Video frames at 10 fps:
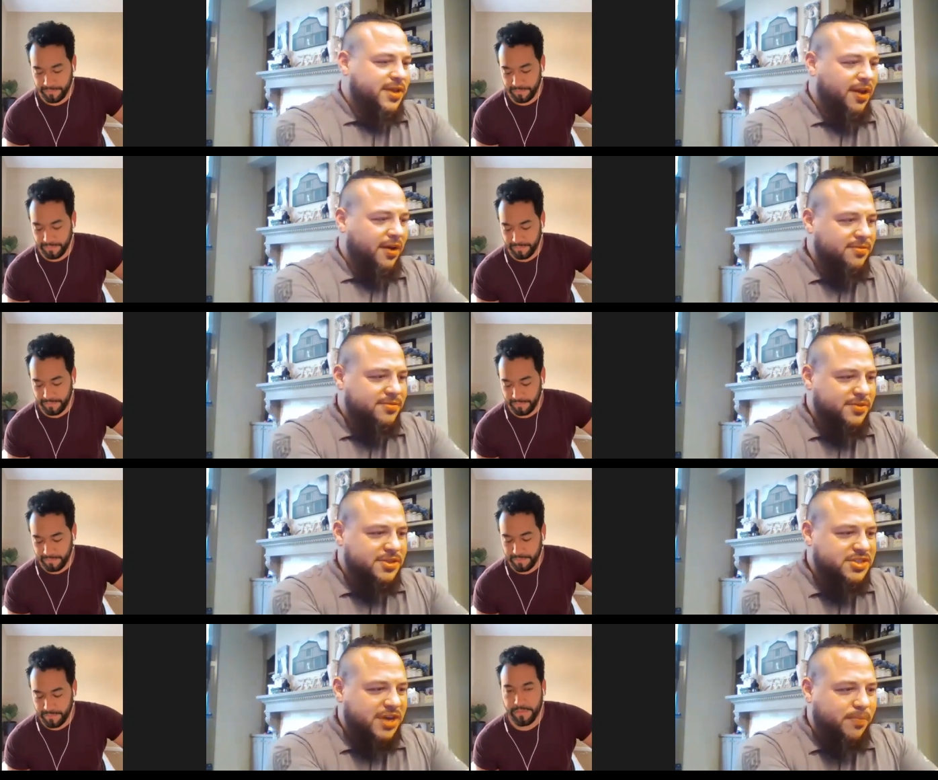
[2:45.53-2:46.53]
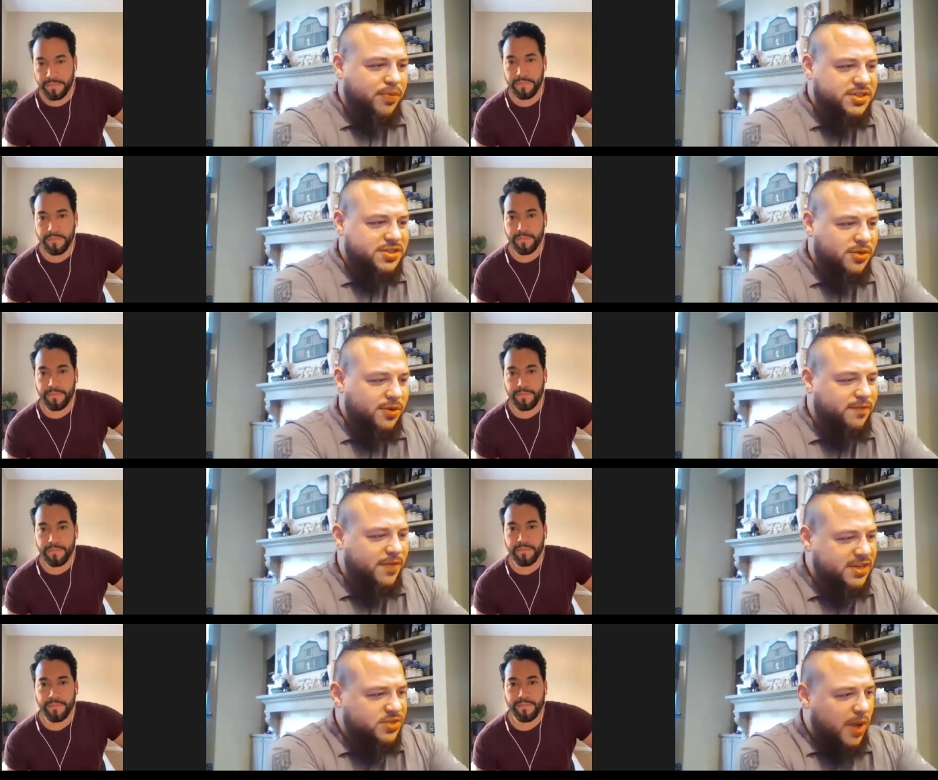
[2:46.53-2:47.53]
Speaker 1: you know, we're just trying to push through and
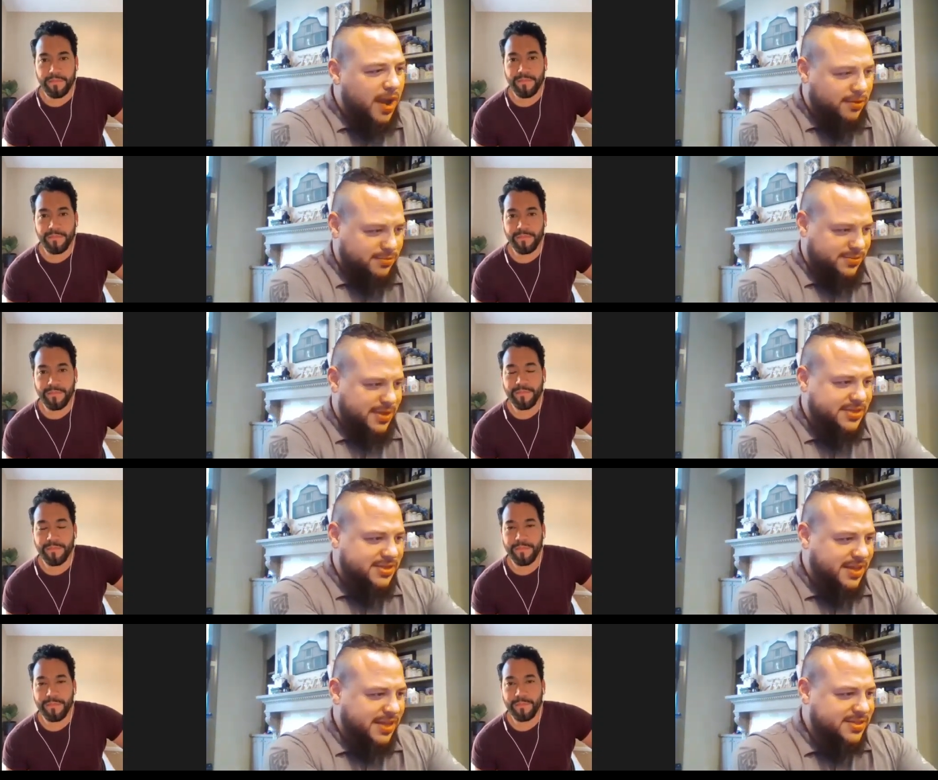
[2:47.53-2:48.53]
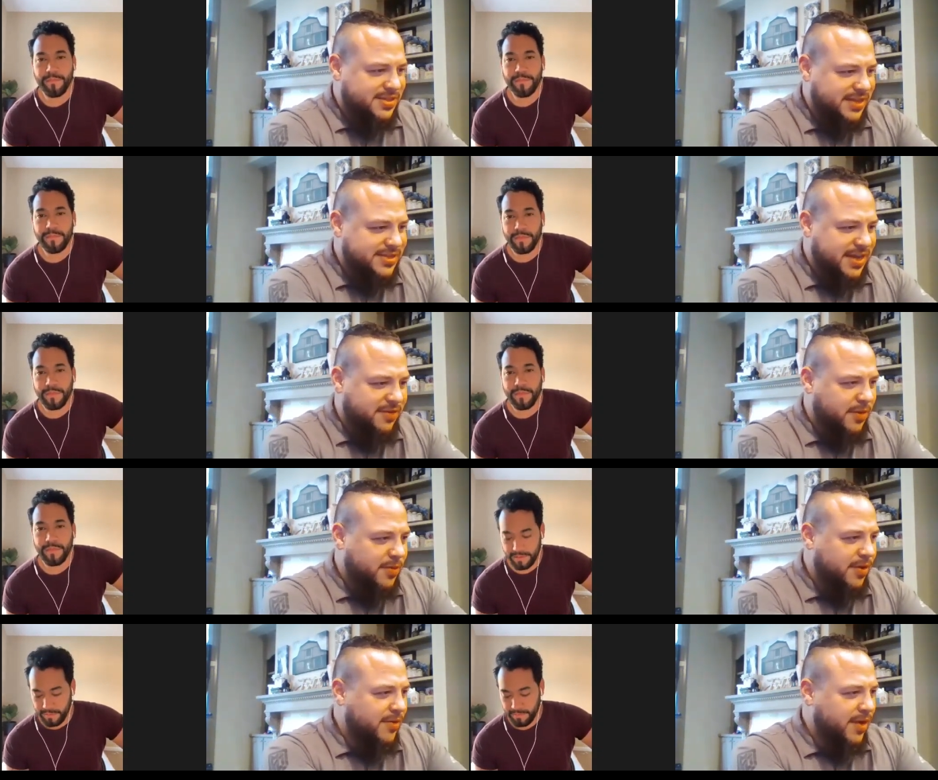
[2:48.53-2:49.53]
finish well. That's, that's, that's kind of
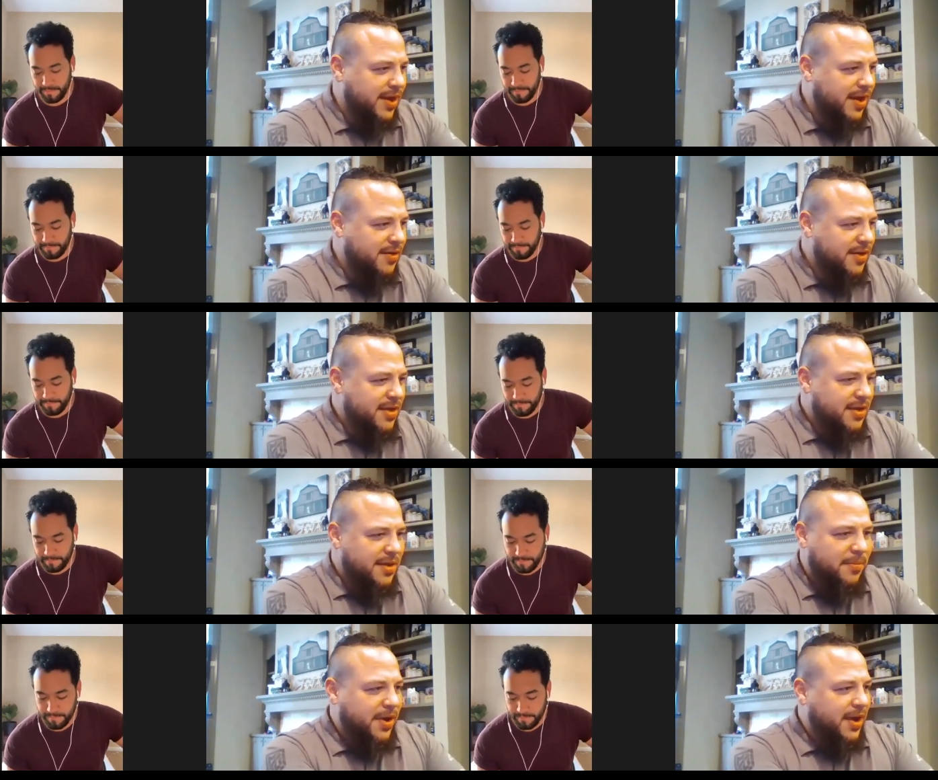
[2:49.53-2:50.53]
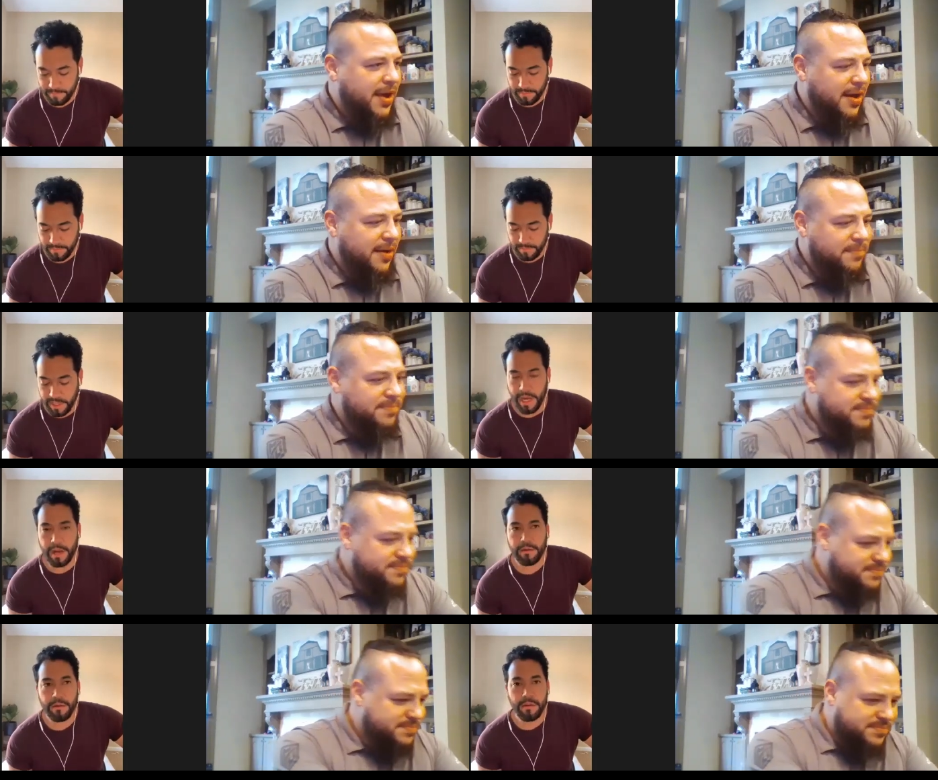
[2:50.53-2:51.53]
where we're at right now. But, um, yeah,
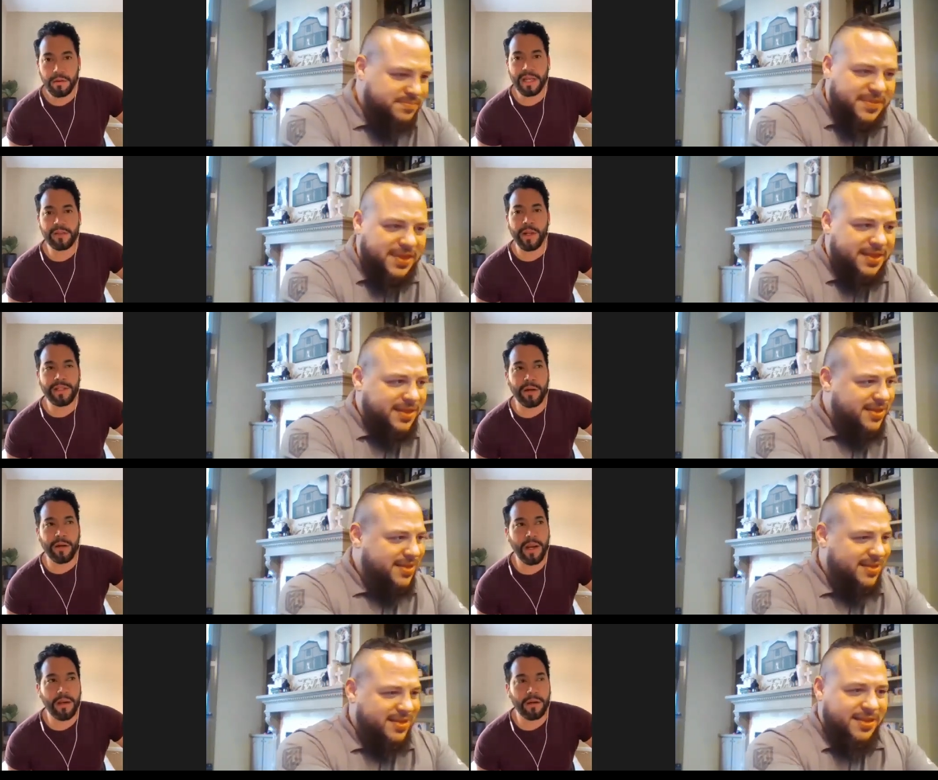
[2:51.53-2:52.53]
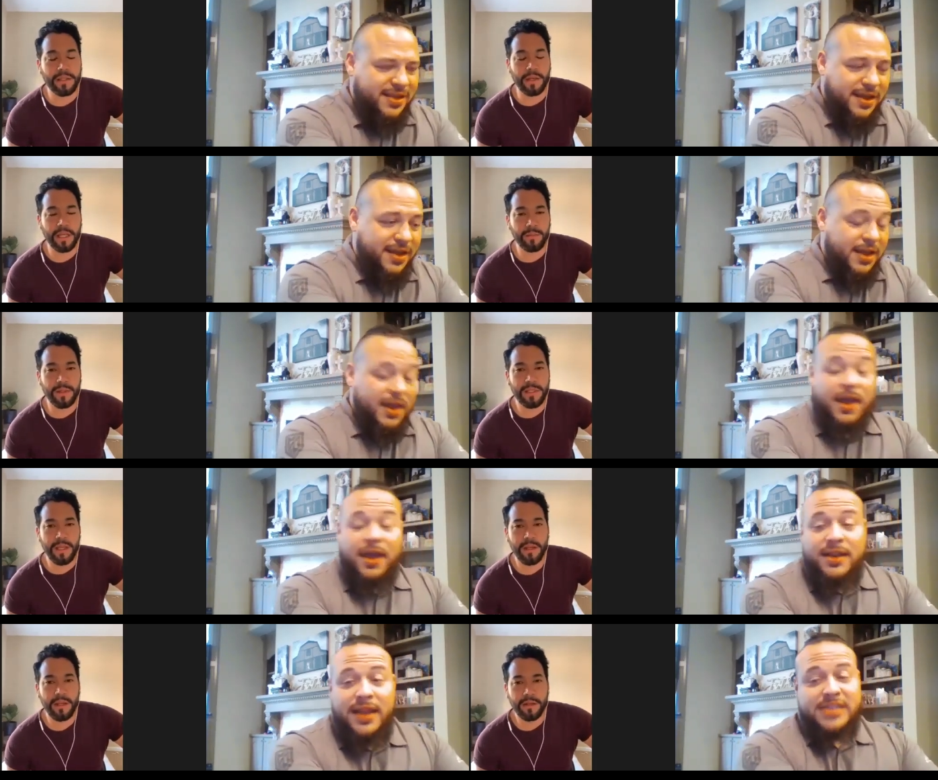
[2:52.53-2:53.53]
Speaker 2: next Wednesday, right? Is it next
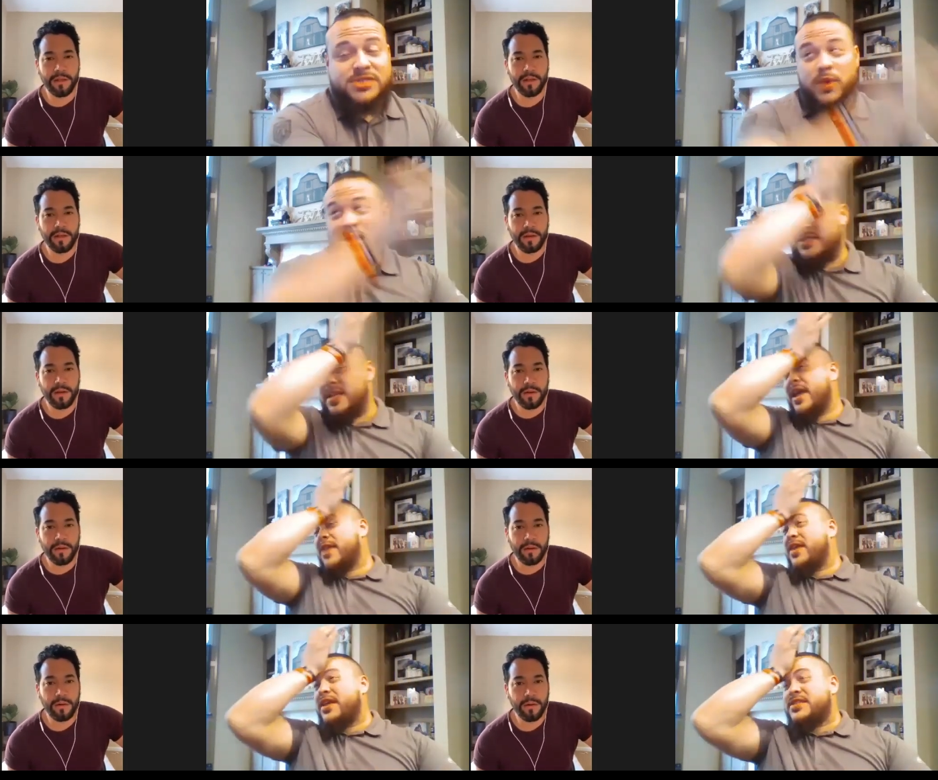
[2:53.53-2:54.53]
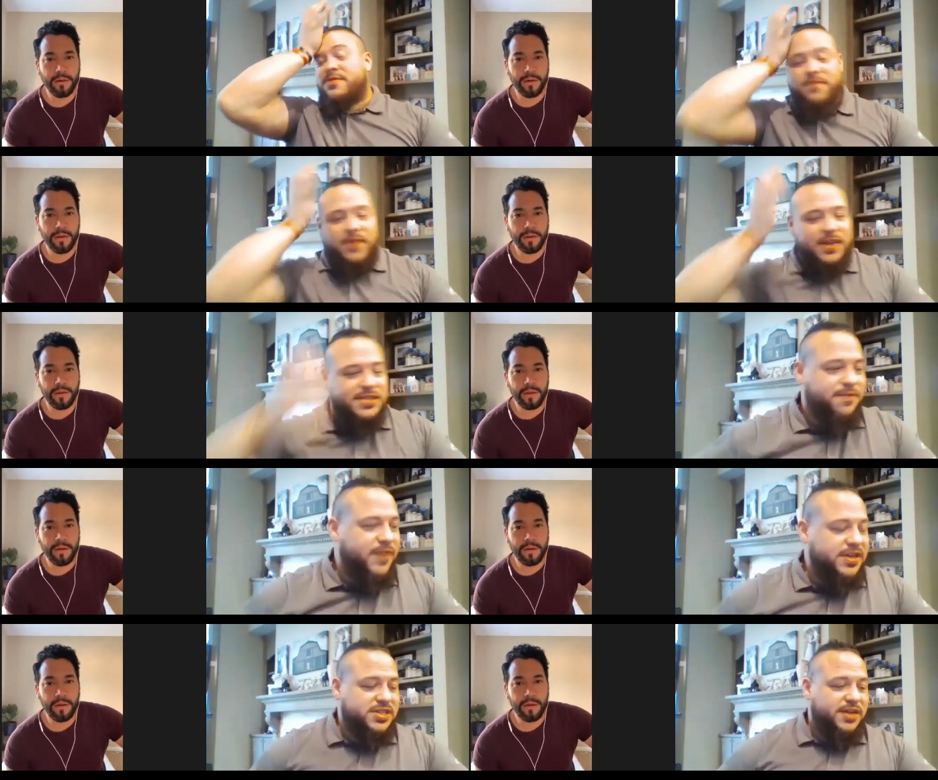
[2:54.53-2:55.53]
Wednesday?
Speaker 1: Next Wednesday, I think is, a, is
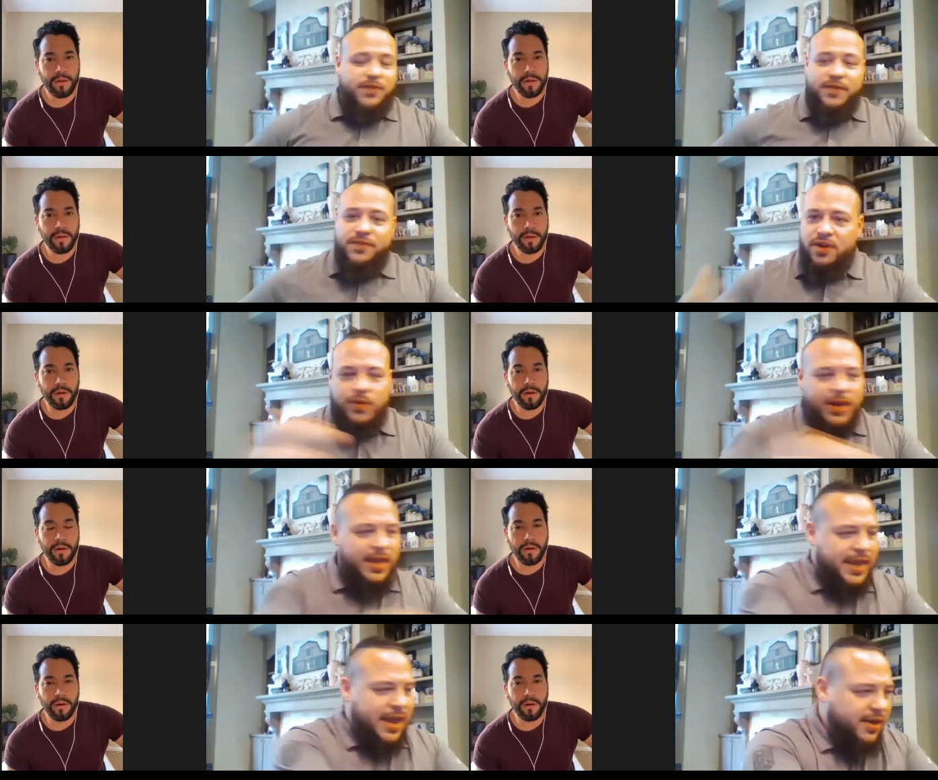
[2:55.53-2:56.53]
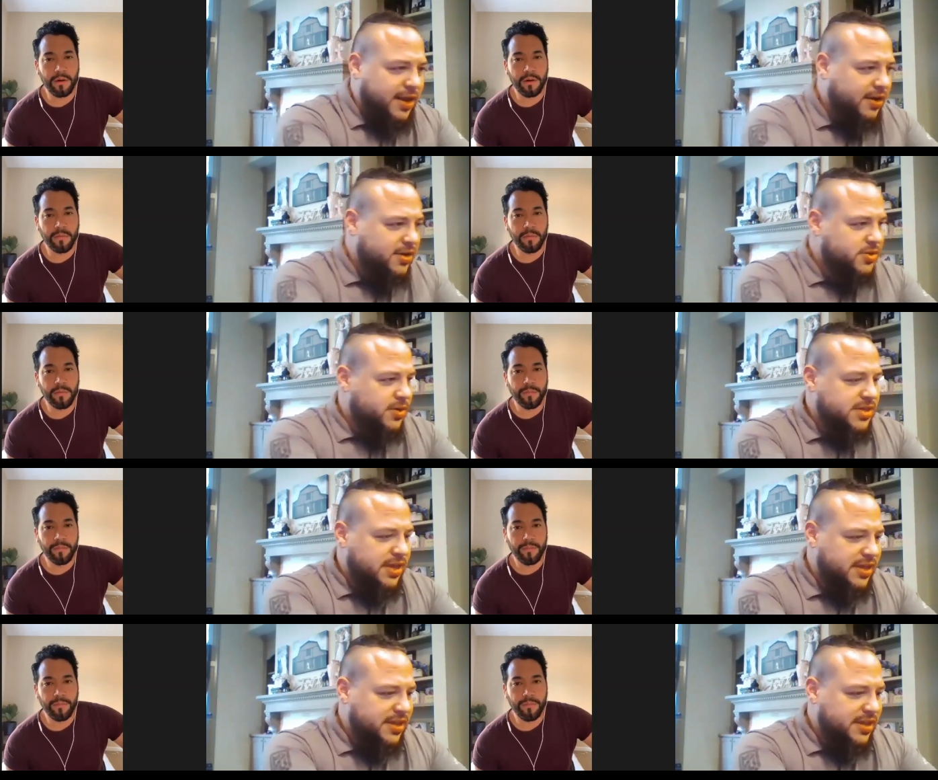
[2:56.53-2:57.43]
officially, if you're at Gwinnett County here in Georgia, I think